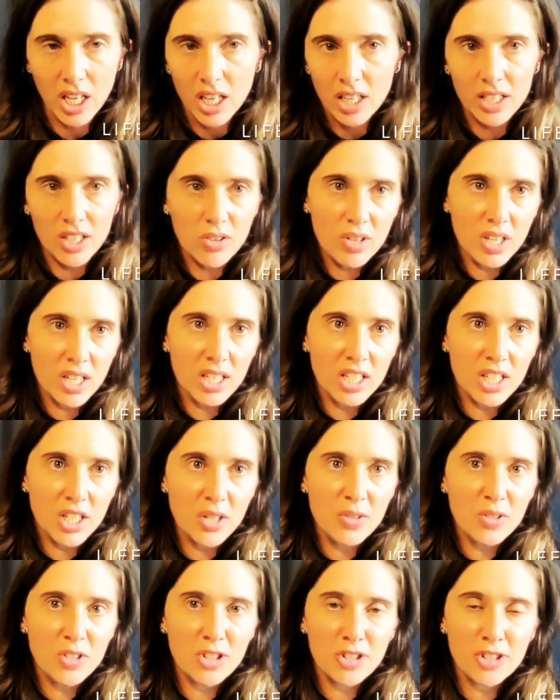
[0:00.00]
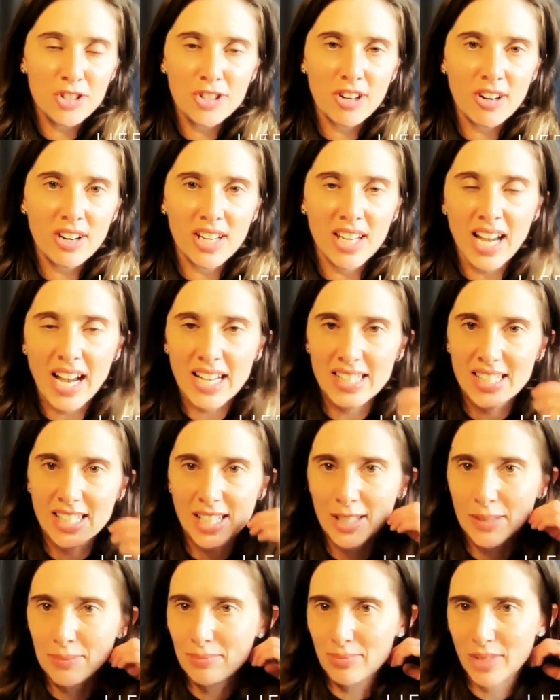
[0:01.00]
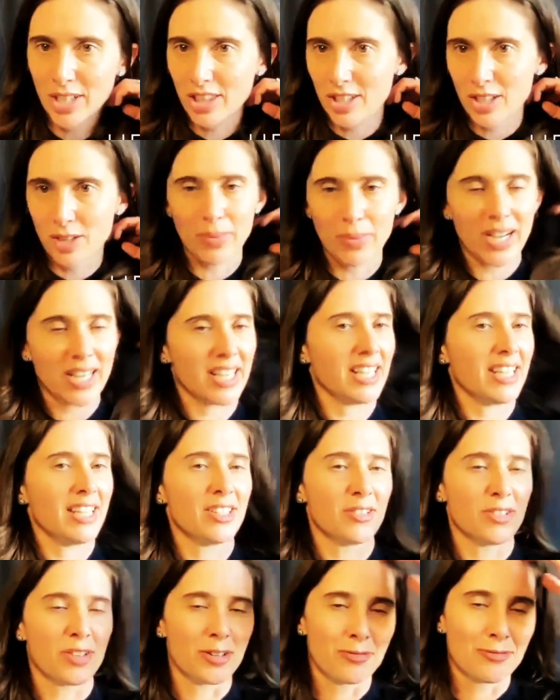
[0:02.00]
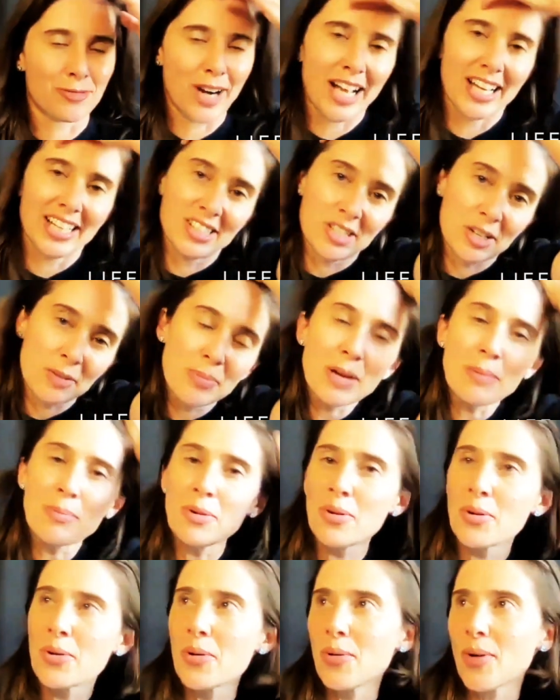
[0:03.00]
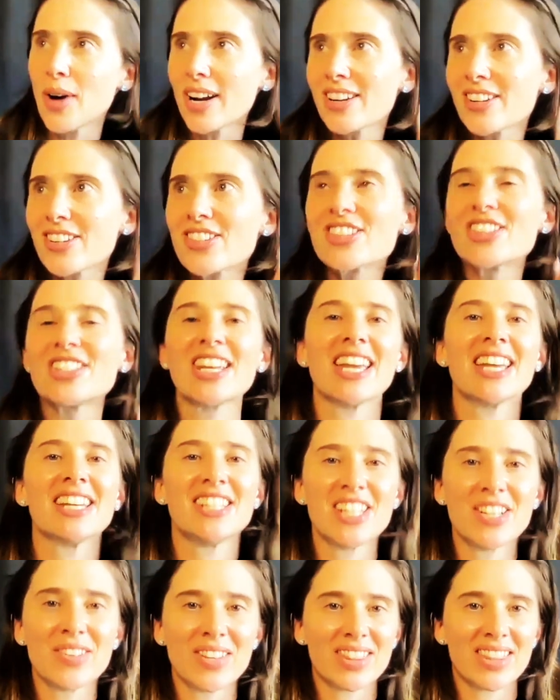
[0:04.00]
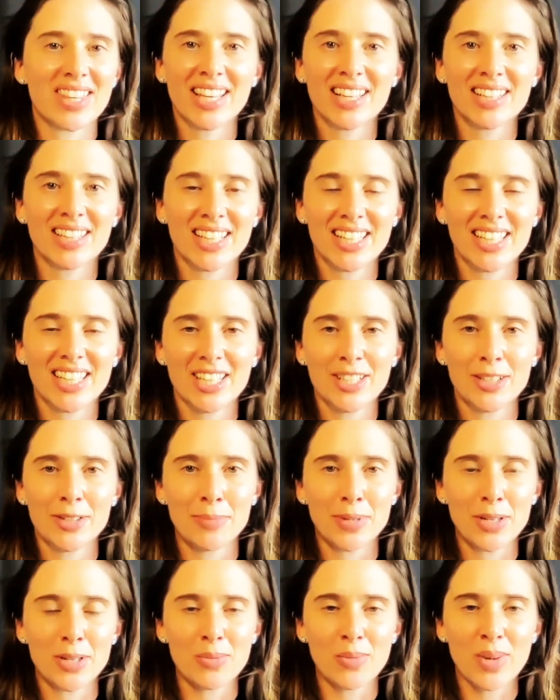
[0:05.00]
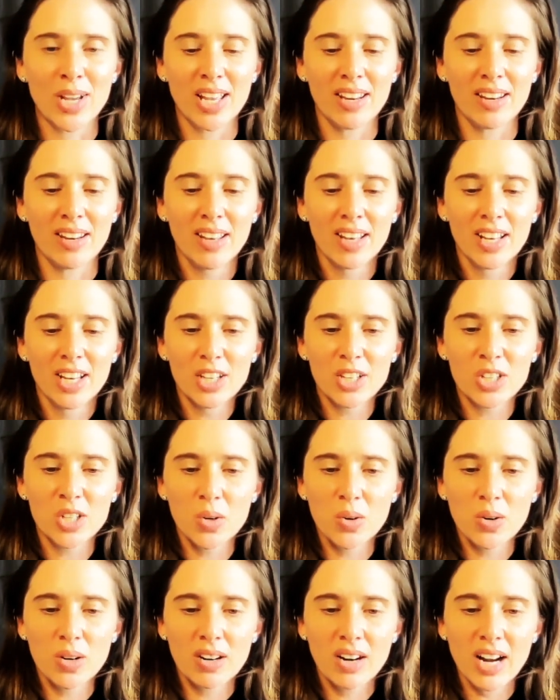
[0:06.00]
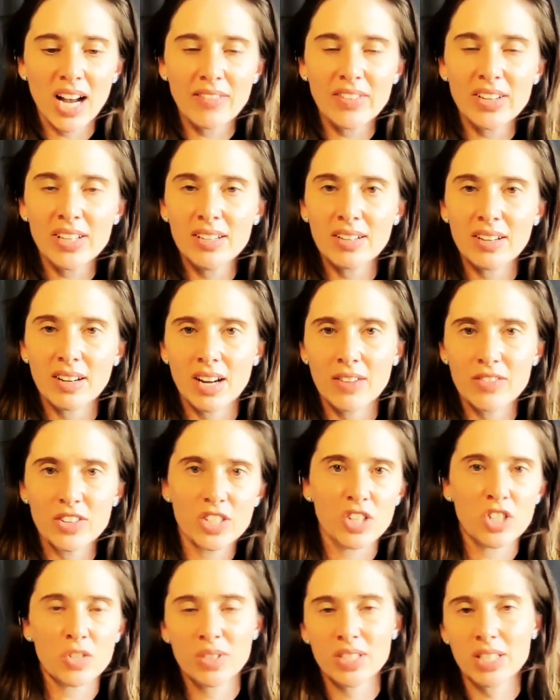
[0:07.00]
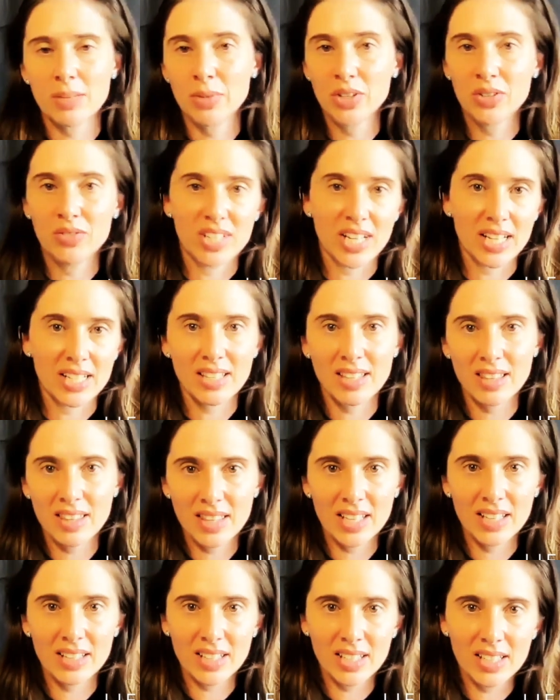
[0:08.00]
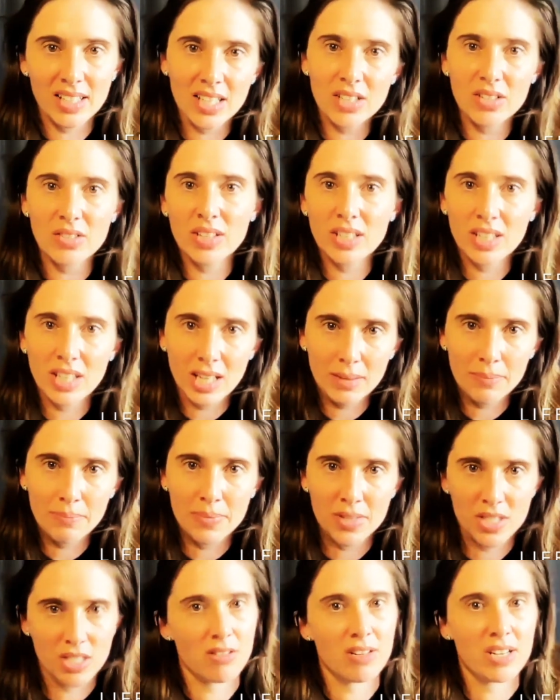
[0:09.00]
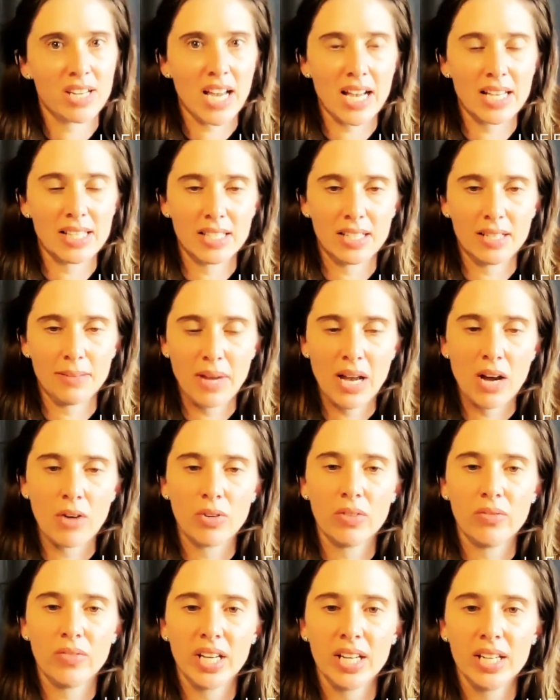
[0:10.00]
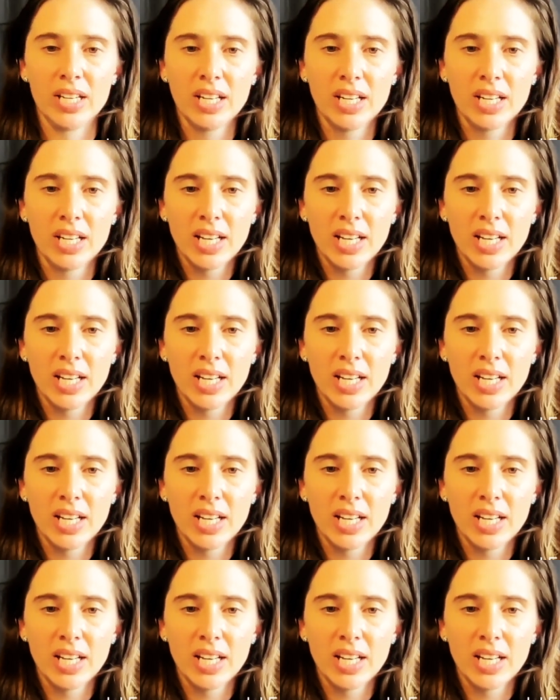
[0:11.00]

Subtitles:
You can use your sarcasm with your buddies or your friends or people who understand you and think like you. But when you're having a conversation with someone who doesn't think like you, keep sarcasm out of it.